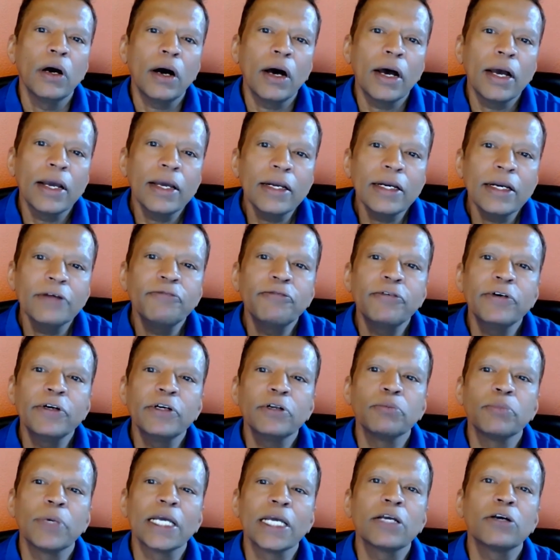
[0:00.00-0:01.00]
I refer
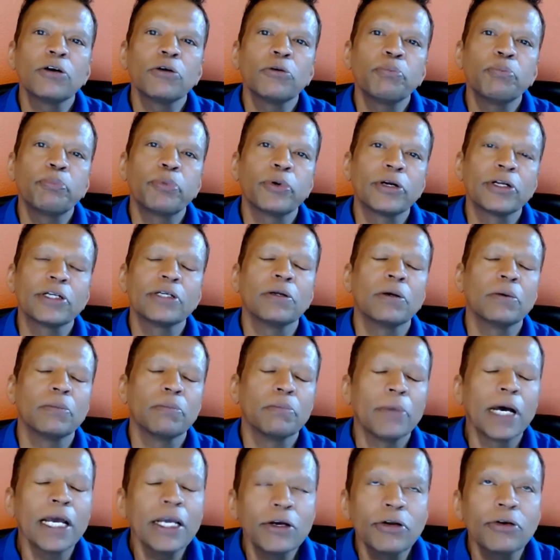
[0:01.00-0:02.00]
to
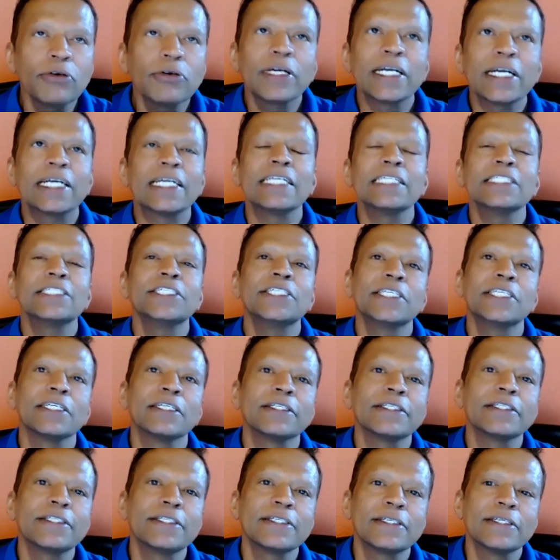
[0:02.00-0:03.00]

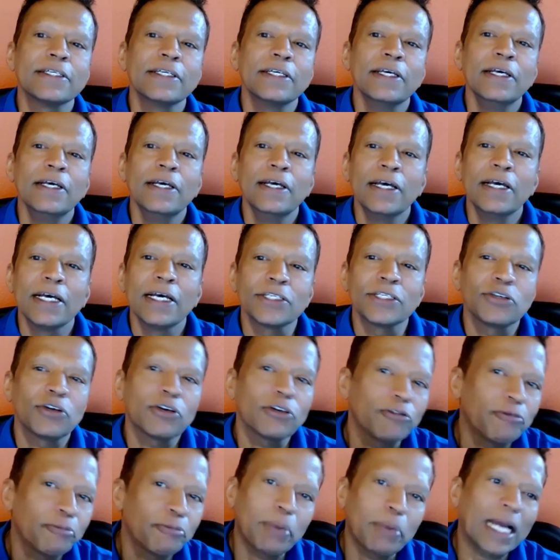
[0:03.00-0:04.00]
micro-credentials as sort
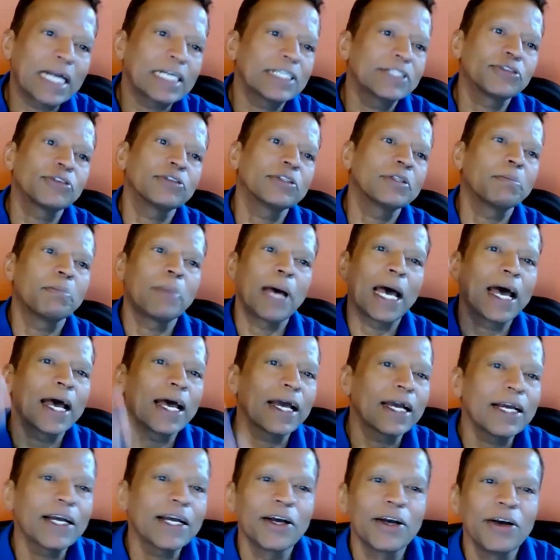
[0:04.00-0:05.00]
of pats on the
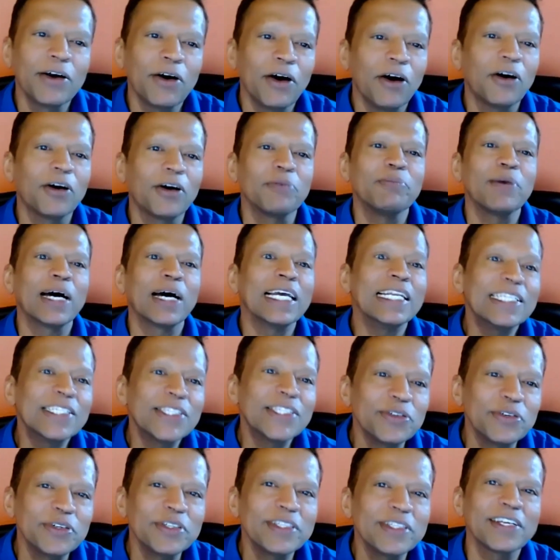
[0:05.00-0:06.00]
back or
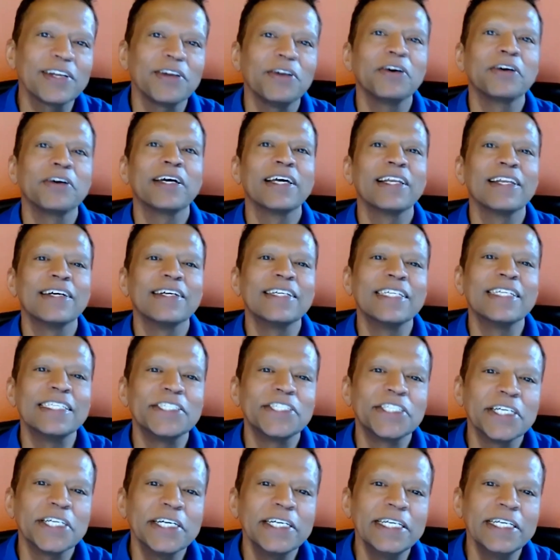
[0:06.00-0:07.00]
milestones along the learning
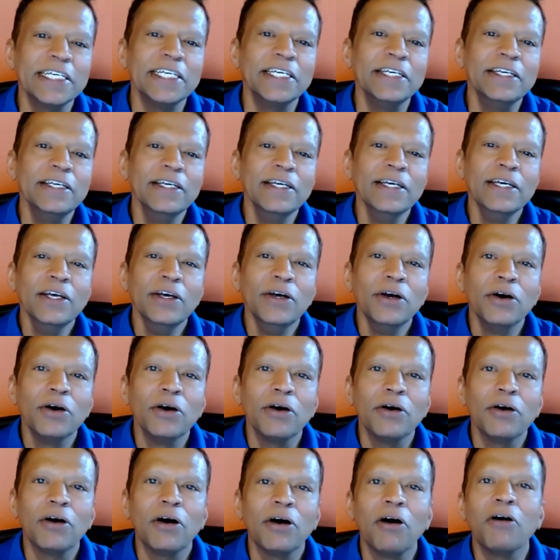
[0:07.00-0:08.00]
journey,
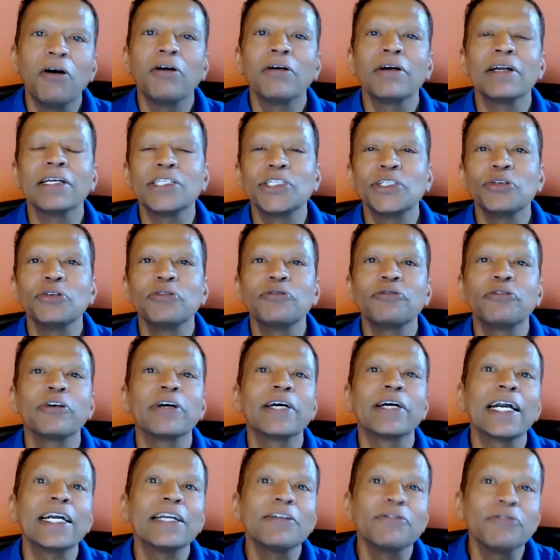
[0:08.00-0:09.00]
or issued for
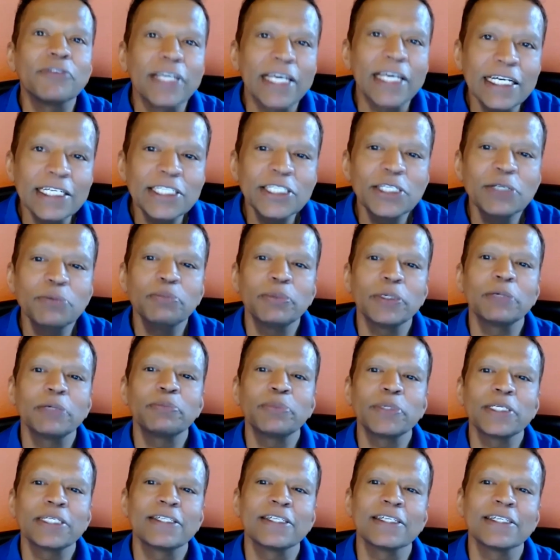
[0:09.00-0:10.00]
gratification
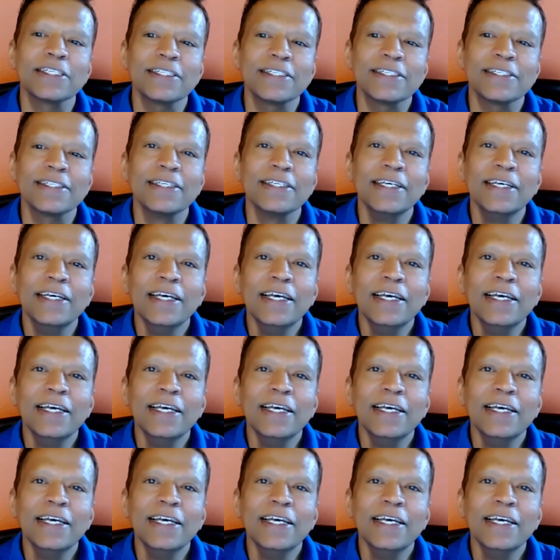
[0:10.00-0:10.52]
purposes,